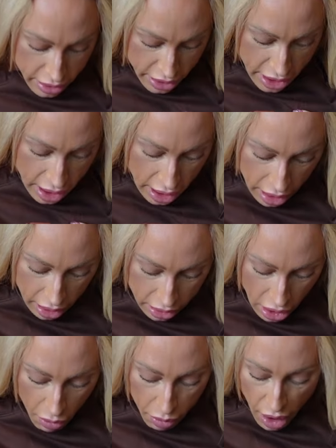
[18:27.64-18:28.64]
the
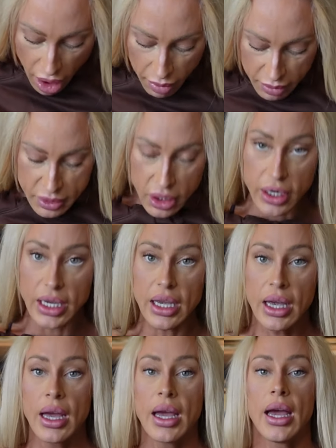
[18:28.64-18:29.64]
No Problems
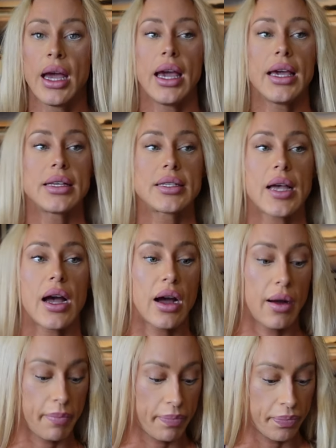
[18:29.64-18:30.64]
hoodie, is
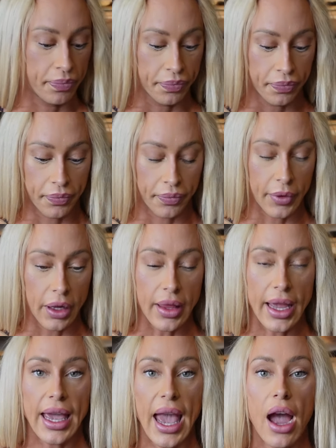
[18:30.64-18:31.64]

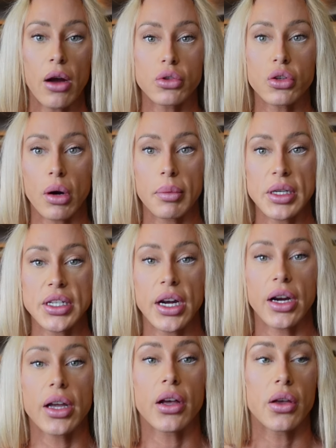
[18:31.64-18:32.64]
like outdoor
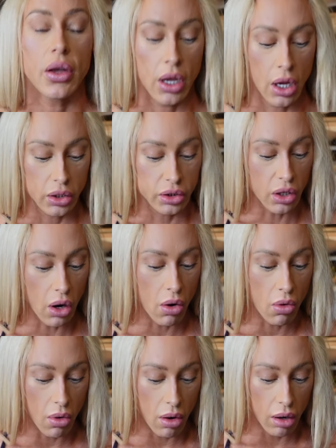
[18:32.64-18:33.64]
material.
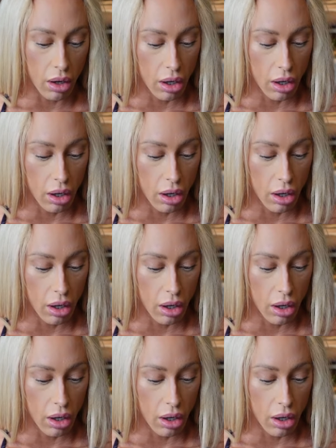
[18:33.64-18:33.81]
So